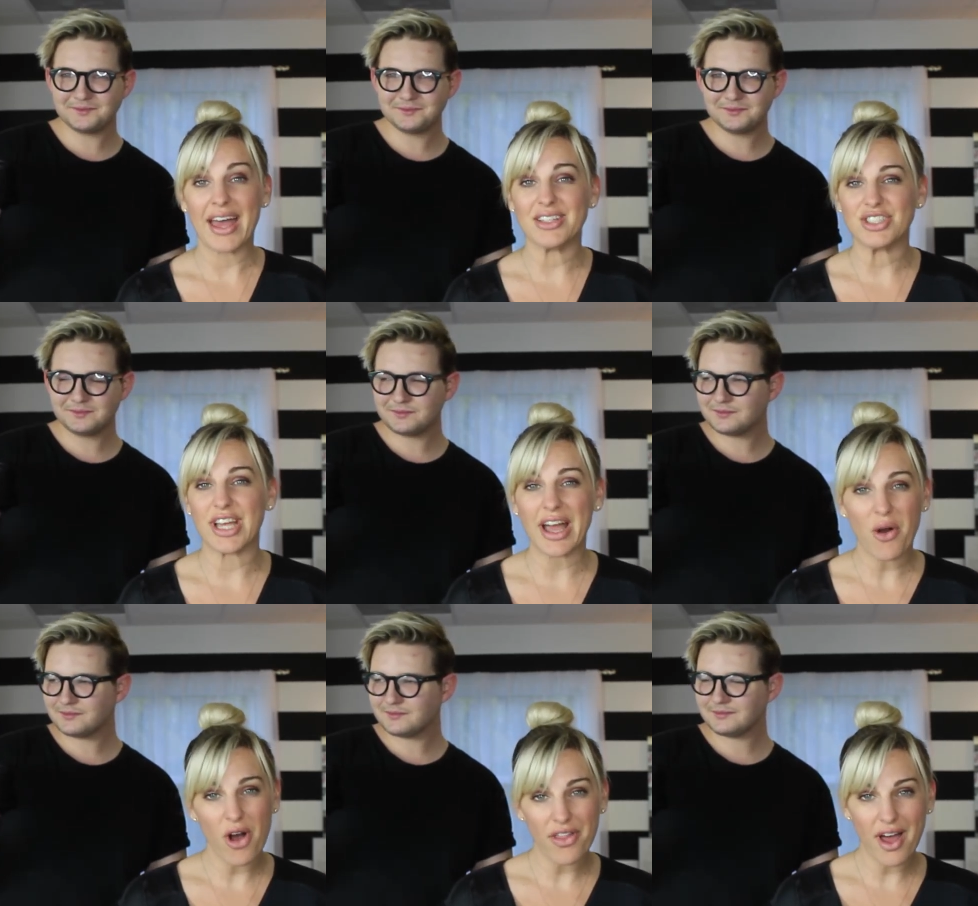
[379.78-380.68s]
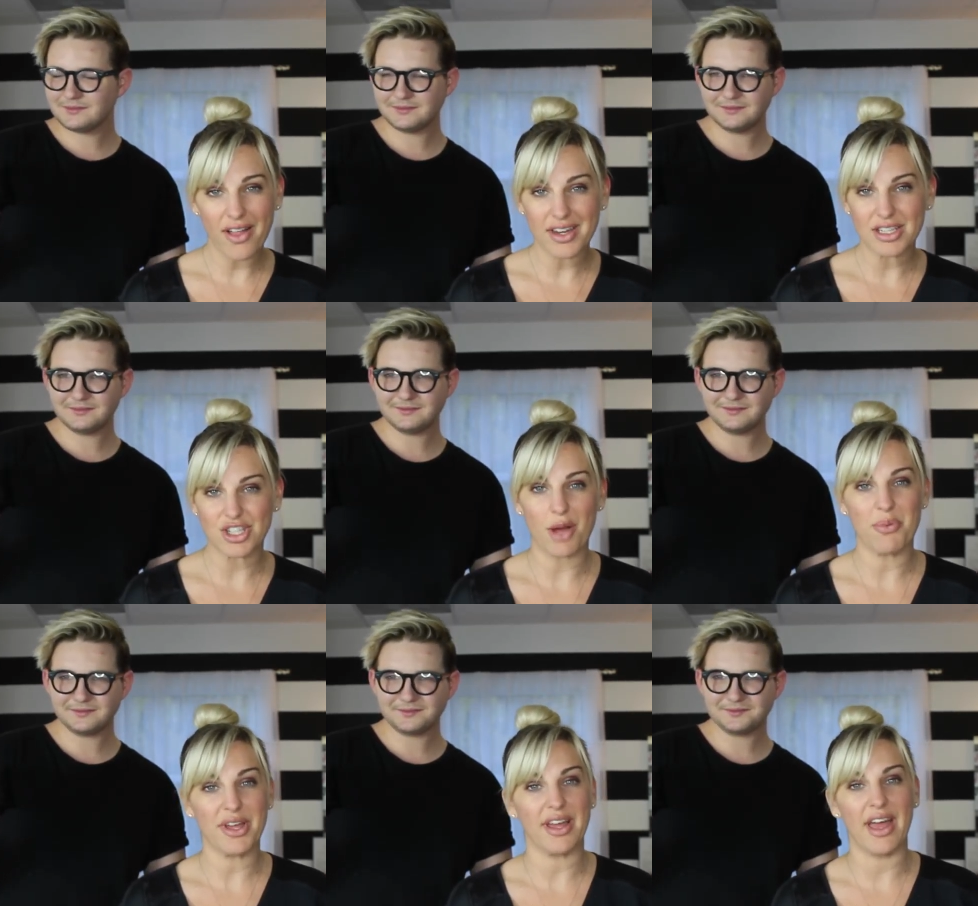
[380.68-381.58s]
Speaker 1: And check out all the holiday
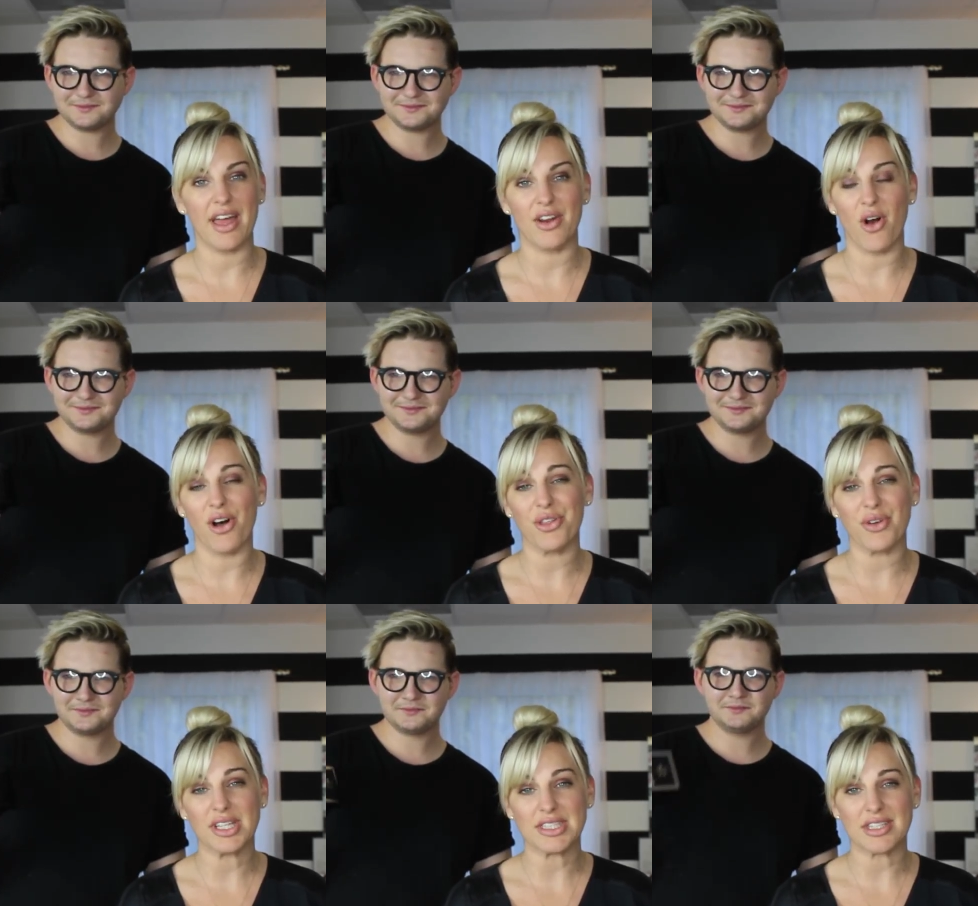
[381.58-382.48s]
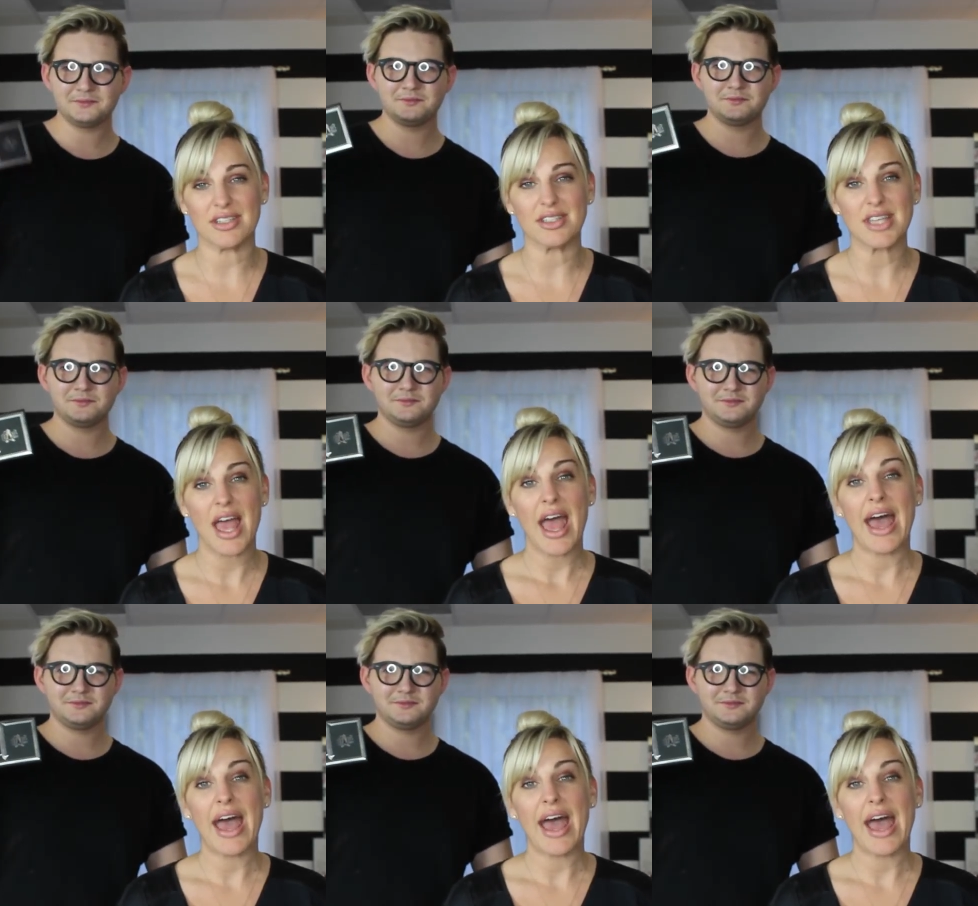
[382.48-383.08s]
shopping and all the great deals.